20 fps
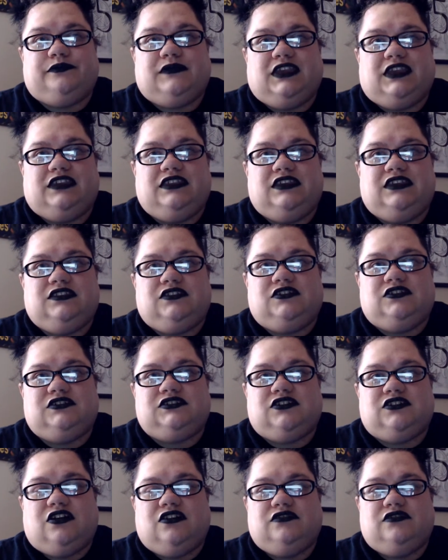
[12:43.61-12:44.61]
I think there's
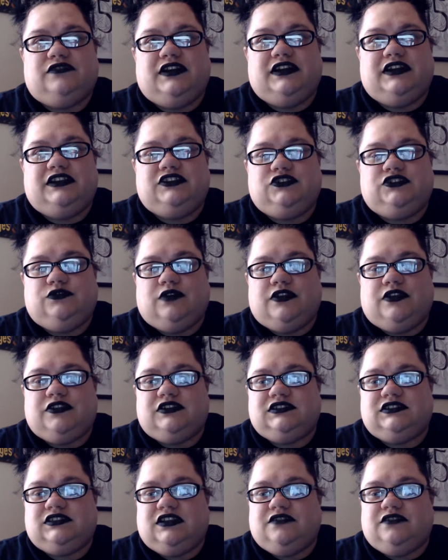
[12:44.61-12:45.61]
already two
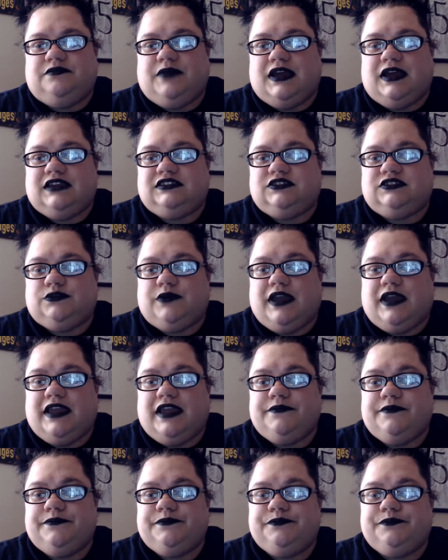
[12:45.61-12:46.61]
others that have passed away,